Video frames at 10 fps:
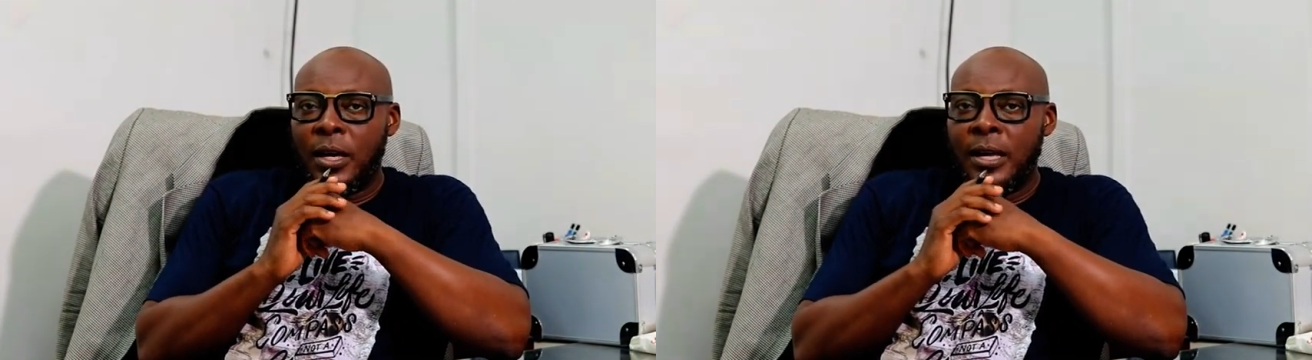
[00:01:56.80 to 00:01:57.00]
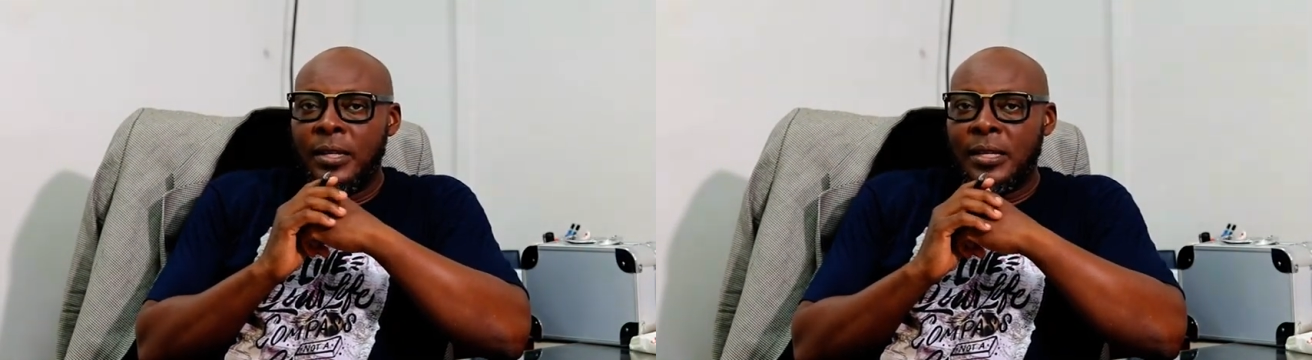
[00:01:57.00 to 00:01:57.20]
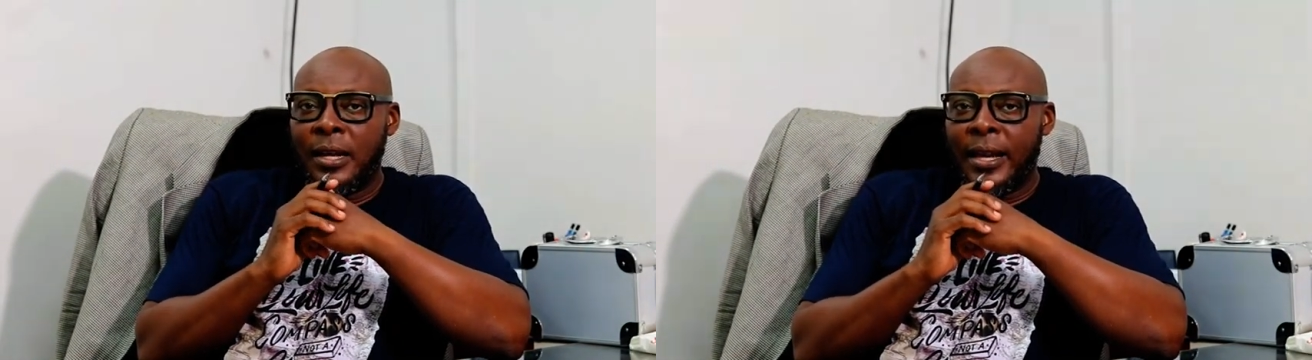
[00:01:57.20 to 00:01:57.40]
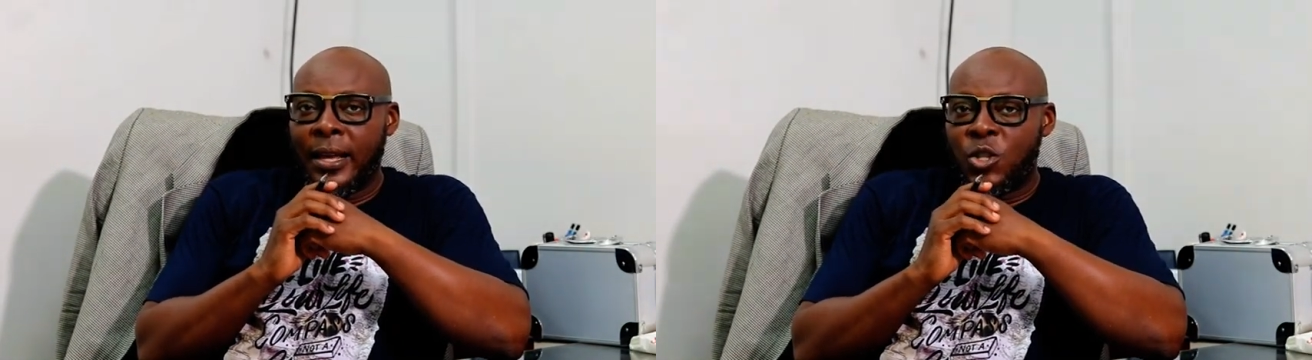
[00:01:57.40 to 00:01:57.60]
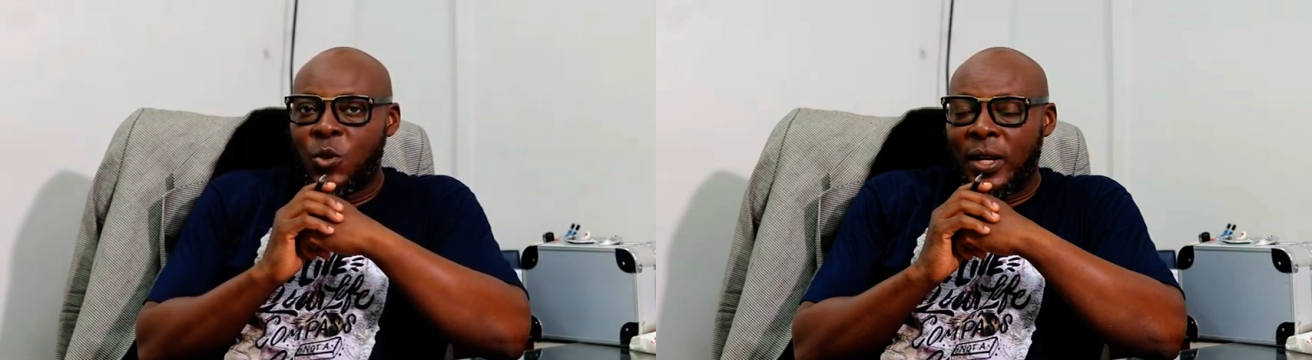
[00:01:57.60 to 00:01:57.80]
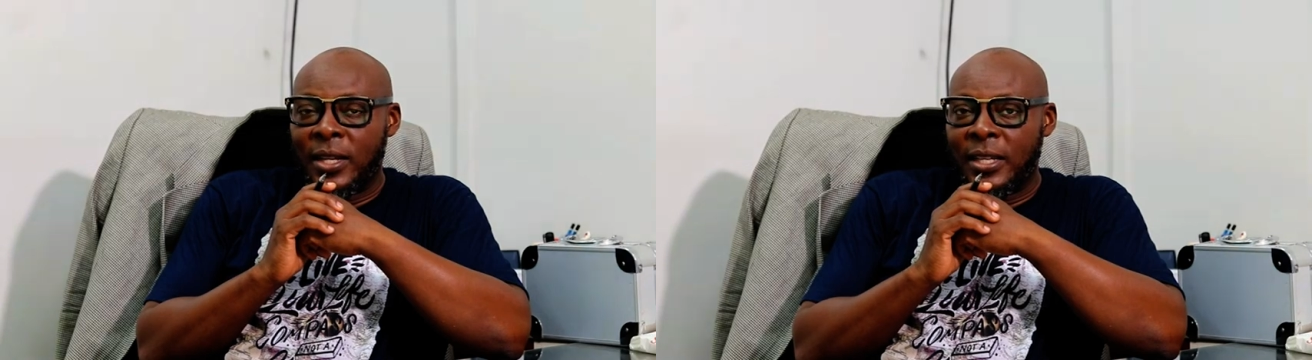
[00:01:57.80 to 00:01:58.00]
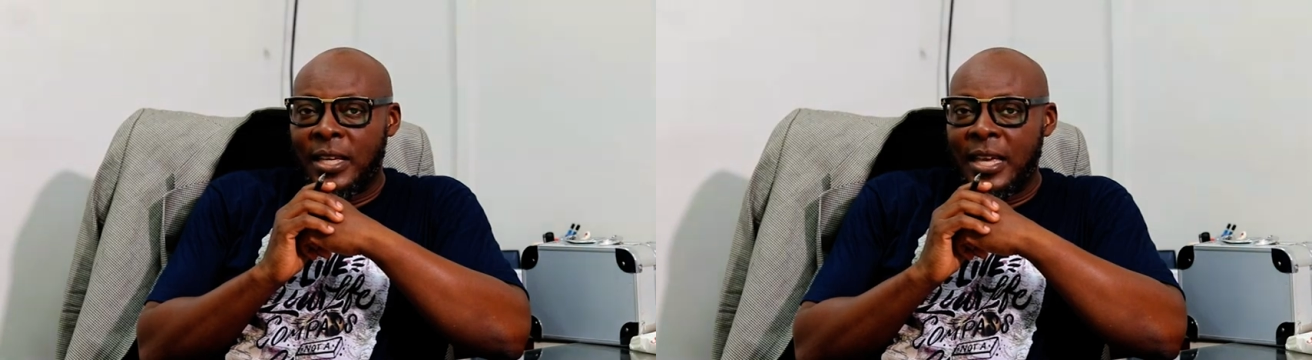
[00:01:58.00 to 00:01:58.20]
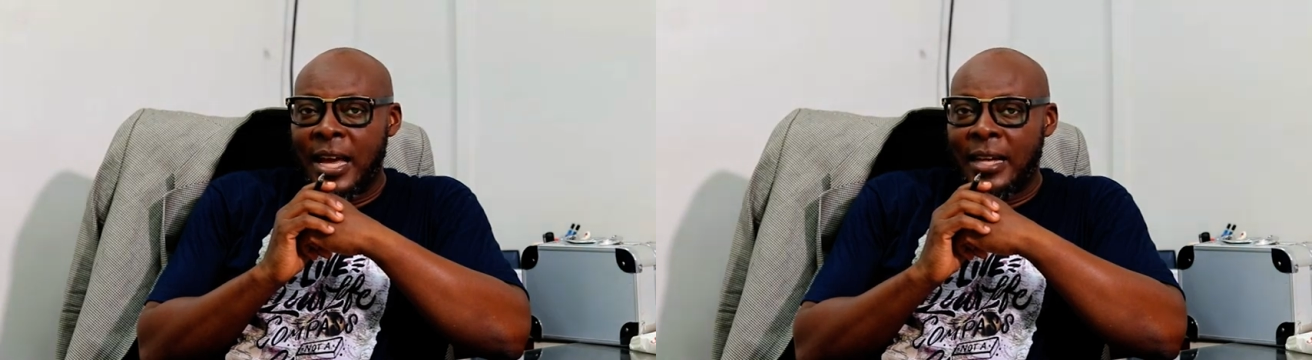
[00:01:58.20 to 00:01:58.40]
intellectually
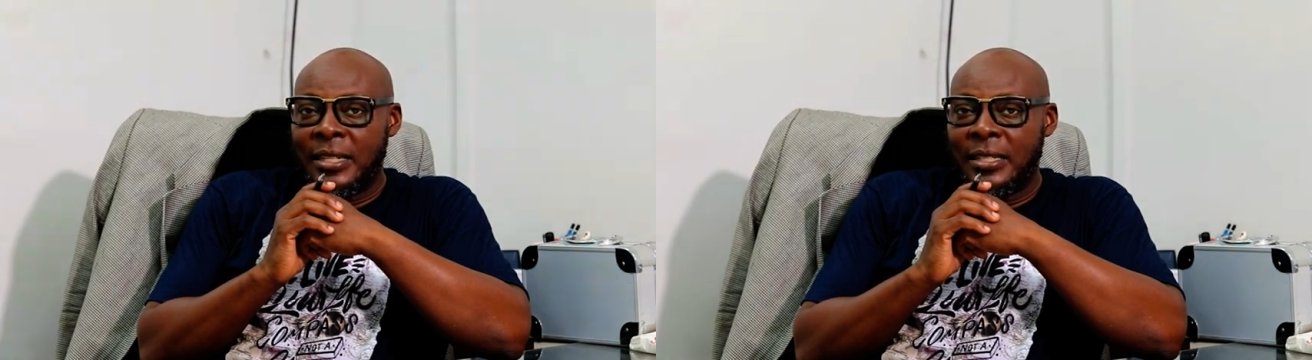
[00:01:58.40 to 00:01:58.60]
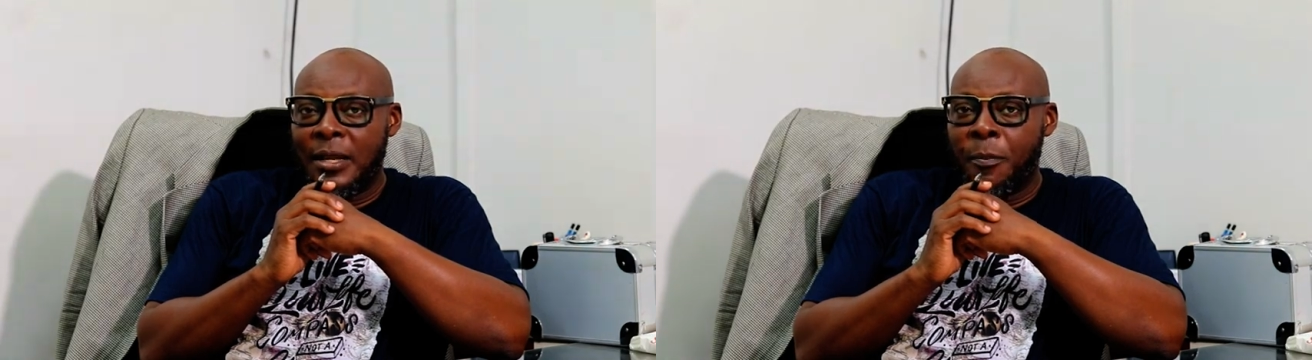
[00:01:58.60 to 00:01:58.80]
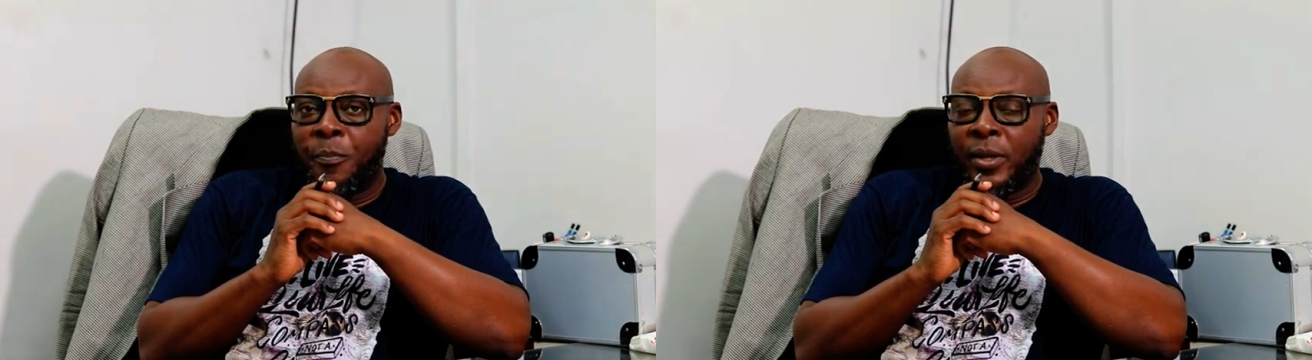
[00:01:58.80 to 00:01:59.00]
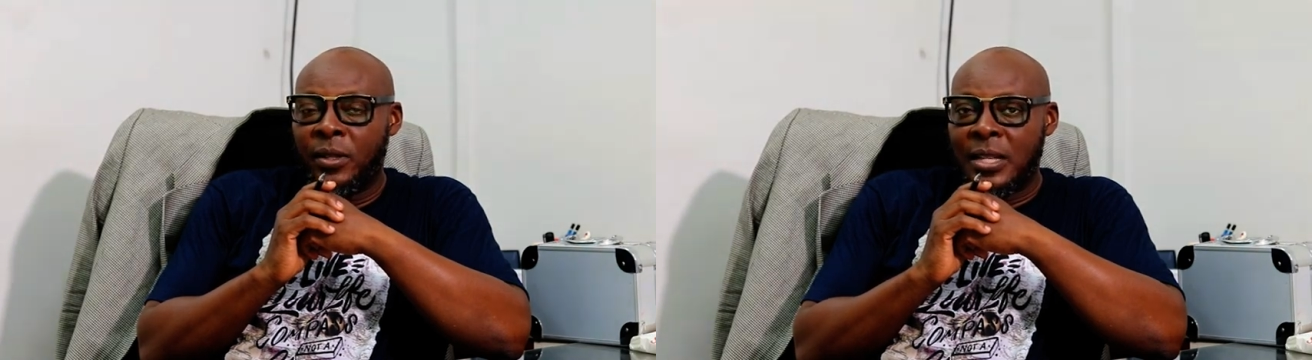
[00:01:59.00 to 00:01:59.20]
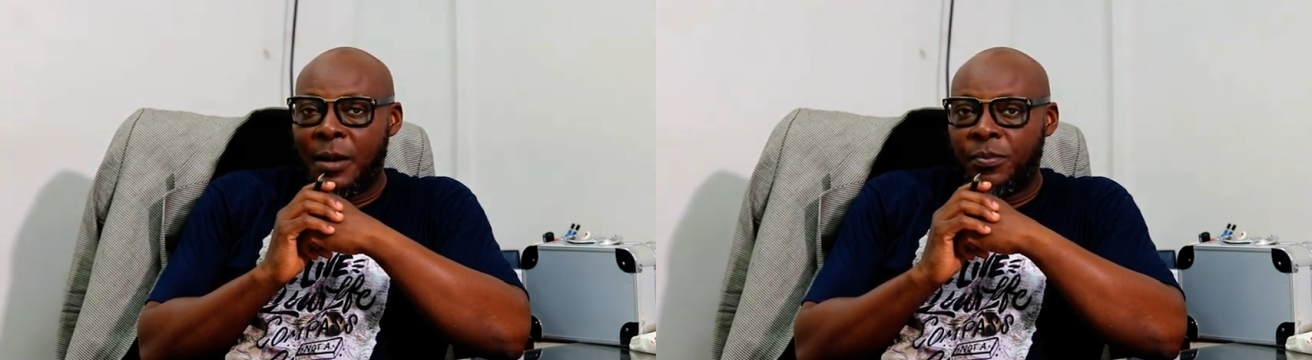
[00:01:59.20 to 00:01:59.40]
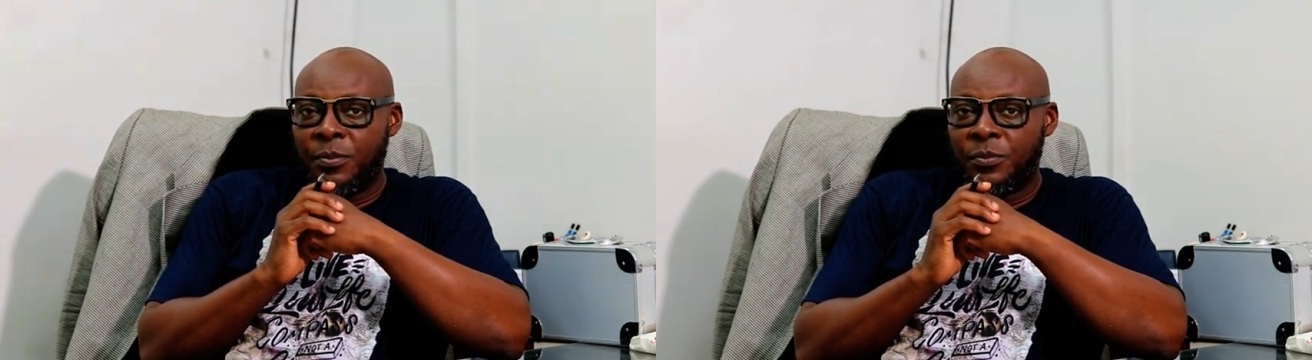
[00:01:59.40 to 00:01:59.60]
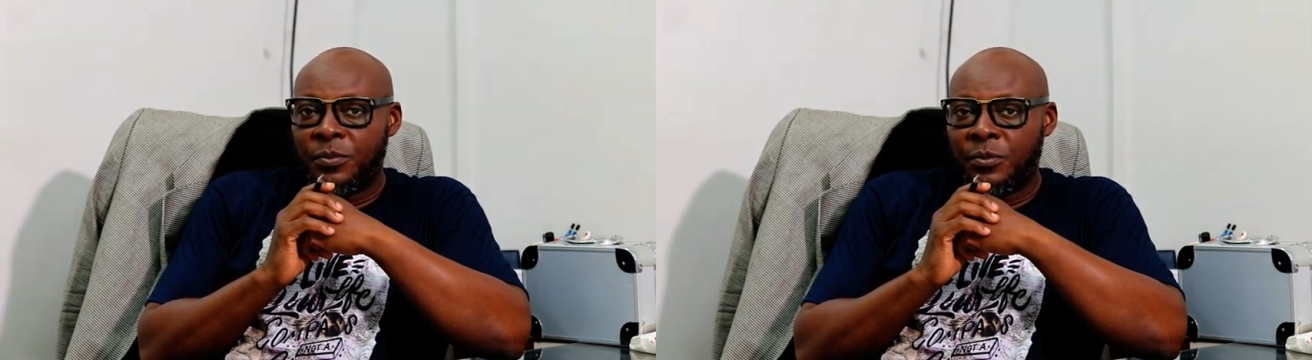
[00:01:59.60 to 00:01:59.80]
he had built up